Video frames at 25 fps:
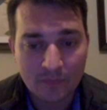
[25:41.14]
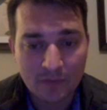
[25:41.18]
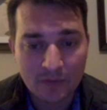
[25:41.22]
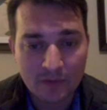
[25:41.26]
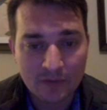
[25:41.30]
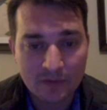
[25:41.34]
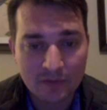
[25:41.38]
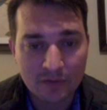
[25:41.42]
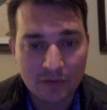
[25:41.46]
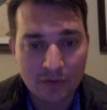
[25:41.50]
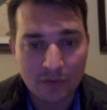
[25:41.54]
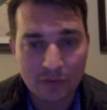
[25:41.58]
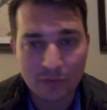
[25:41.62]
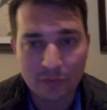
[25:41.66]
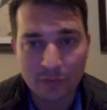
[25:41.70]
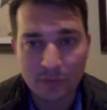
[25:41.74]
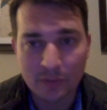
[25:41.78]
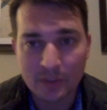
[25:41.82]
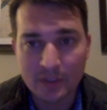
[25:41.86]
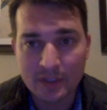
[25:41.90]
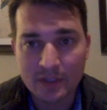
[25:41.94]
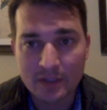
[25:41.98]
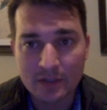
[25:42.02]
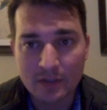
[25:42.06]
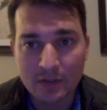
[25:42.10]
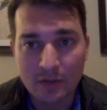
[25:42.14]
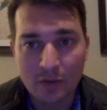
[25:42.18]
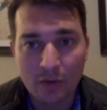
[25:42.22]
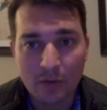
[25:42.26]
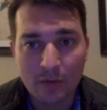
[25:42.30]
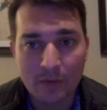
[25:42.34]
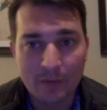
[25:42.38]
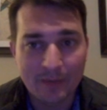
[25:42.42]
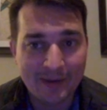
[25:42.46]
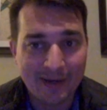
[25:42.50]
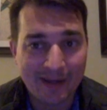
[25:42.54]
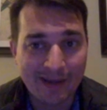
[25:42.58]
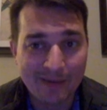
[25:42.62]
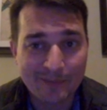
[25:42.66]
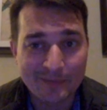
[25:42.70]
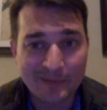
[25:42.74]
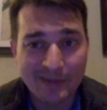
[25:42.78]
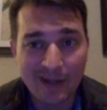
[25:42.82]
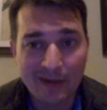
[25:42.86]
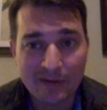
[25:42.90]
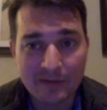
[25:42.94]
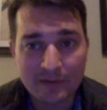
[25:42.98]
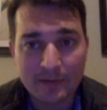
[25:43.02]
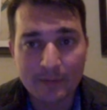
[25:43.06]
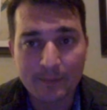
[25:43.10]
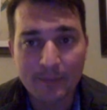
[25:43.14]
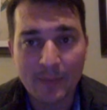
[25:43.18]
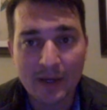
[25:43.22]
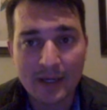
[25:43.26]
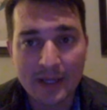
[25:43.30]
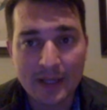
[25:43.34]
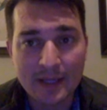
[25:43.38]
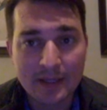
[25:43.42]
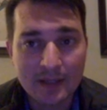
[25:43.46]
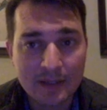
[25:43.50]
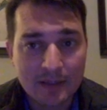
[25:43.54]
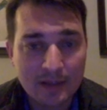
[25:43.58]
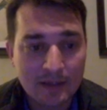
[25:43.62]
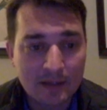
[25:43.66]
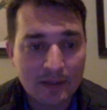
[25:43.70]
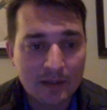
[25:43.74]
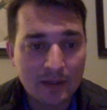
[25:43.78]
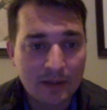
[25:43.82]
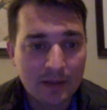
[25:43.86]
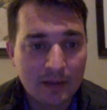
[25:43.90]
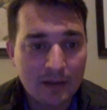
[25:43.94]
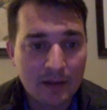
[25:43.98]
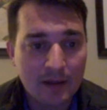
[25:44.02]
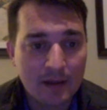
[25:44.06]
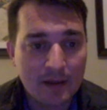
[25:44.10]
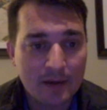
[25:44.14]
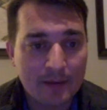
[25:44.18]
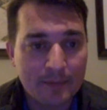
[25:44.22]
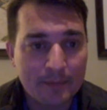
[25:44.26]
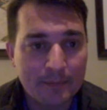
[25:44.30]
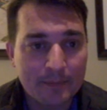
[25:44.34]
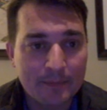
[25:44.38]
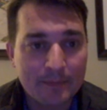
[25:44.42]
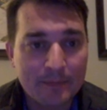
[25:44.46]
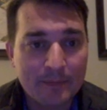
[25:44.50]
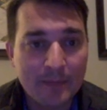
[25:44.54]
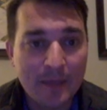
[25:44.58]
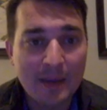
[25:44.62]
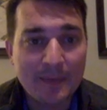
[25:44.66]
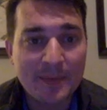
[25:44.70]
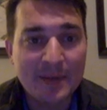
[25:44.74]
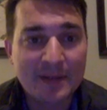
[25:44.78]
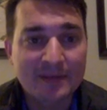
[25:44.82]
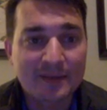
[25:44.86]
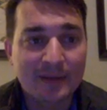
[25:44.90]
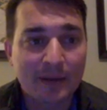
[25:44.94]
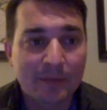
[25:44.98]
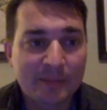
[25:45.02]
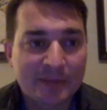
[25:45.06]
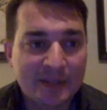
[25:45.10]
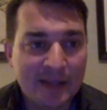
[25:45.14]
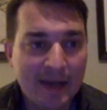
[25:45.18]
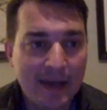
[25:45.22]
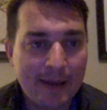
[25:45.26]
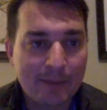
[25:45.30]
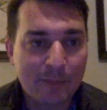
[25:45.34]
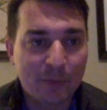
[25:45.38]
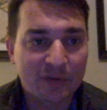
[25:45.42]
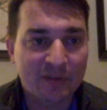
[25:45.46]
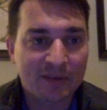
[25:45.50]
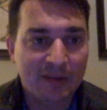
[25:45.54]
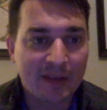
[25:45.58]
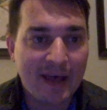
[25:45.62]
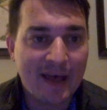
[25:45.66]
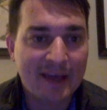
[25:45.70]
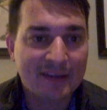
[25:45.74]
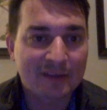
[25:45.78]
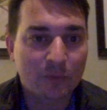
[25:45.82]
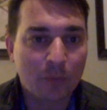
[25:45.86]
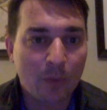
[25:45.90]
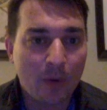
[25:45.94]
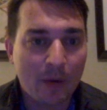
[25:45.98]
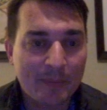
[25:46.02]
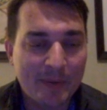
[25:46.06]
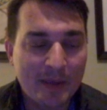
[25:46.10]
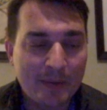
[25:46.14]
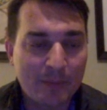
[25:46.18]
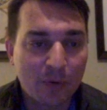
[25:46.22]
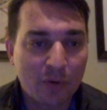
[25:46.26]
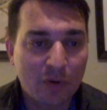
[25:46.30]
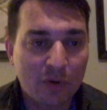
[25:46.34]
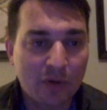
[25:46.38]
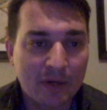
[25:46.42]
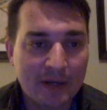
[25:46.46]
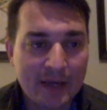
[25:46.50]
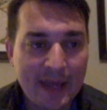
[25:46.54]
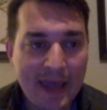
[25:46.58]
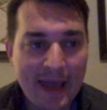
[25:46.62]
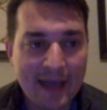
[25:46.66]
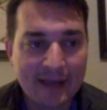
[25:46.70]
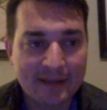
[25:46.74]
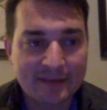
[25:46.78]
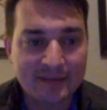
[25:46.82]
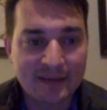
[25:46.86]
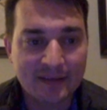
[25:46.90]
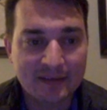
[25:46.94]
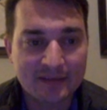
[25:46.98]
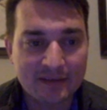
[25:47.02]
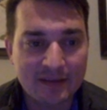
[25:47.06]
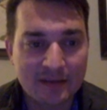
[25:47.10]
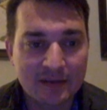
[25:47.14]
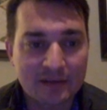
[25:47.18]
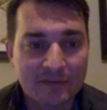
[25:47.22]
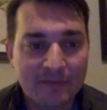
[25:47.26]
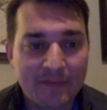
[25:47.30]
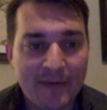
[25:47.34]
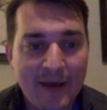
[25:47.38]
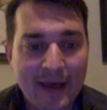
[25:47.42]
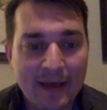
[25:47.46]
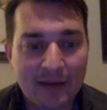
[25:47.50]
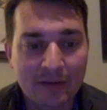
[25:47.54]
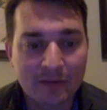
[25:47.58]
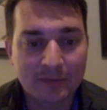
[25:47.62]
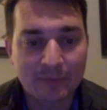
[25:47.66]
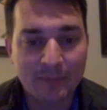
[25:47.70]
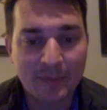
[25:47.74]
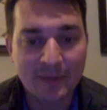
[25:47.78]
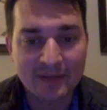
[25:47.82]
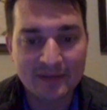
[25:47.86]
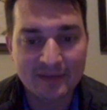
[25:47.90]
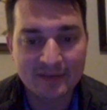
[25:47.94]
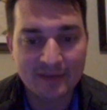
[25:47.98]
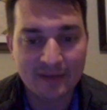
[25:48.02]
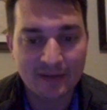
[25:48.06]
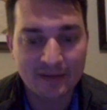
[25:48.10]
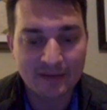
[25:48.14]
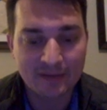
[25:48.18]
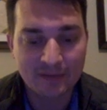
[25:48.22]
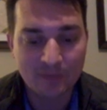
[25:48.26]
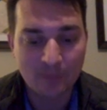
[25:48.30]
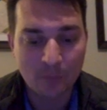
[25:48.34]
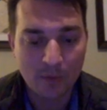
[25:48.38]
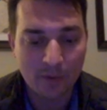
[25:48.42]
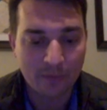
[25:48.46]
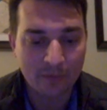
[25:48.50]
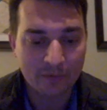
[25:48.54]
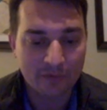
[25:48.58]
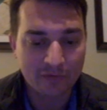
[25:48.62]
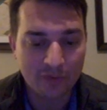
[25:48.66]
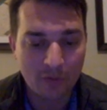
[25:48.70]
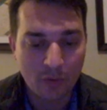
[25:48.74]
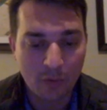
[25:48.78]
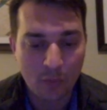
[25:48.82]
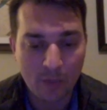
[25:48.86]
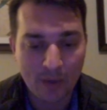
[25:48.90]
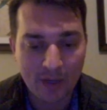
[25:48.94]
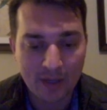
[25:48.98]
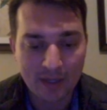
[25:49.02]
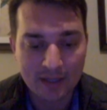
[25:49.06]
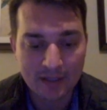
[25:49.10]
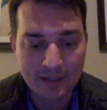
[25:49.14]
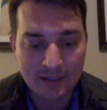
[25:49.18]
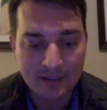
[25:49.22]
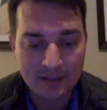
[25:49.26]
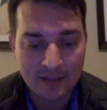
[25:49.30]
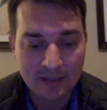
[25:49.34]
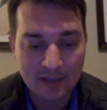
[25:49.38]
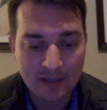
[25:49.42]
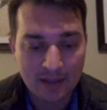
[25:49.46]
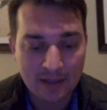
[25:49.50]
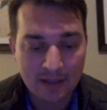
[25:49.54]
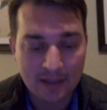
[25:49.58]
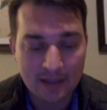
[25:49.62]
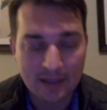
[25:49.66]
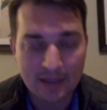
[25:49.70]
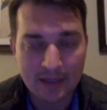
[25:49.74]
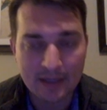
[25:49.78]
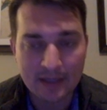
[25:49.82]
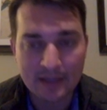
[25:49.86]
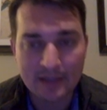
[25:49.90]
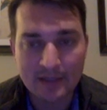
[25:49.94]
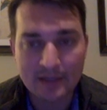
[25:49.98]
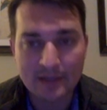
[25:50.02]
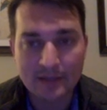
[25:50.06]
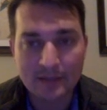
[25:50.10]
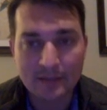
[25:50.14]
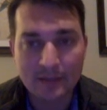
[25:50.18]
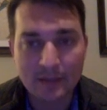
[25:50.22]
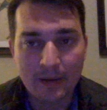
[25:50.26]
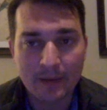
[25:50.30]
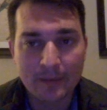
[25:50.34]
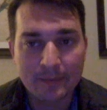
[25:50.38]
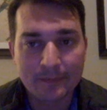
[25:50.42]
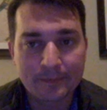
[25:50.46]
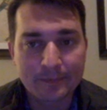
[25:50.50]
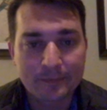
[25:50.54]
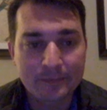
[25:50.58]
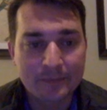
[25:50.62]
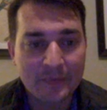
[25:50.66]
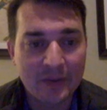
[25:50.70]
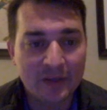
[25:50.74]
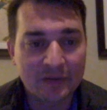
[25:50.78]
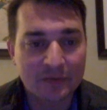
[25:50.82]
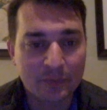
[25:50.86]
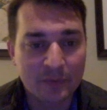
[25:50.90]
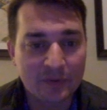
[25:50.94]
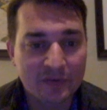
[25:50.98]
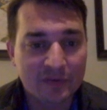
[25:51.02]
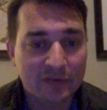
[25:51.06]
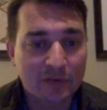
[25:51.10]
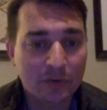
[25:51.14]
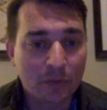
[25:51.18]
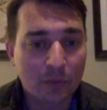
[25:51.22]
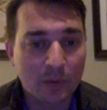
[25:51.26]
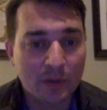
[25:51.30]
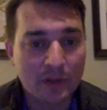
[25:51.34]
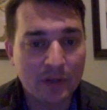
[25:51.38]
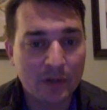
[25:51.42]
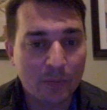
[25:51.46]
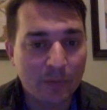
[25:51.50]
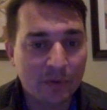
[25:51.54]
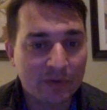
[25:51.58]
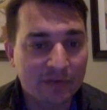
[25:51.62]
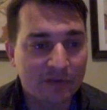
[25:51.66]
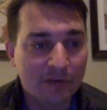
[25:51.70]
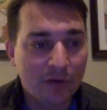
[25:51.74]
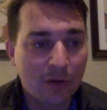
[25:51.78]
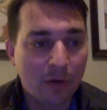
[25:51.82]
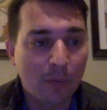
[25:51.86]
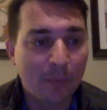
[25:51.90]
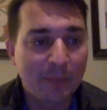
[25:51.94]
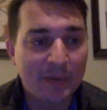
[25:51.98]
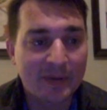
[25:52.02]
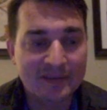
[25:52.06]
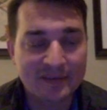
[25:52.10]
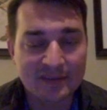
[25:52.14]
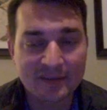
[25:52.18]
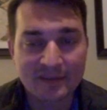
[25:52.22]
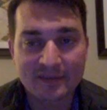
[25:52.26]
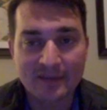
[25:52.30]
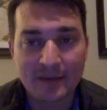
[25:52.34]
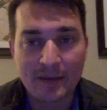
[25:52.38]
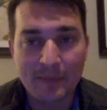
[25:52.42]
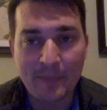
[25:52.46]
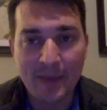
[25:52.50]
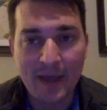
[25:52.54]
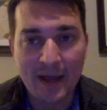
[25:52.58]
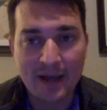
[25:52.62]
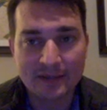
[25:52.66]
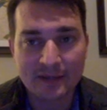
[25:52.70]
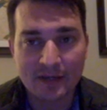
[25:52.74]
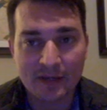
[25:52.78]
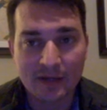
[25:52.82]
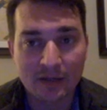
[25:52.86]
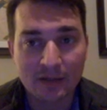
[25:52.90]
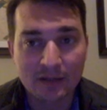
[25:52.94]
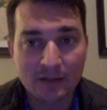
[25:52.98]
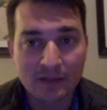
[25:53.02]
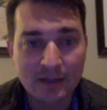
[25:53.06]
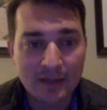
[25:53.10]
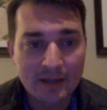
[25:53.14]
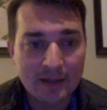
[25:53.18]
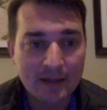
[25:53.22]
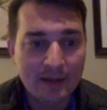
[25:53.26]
So there was really it comes down to money. Maybe some time was lost while people couldn't access these files, but since we were so quick on getting this restored, there was no business impact at all.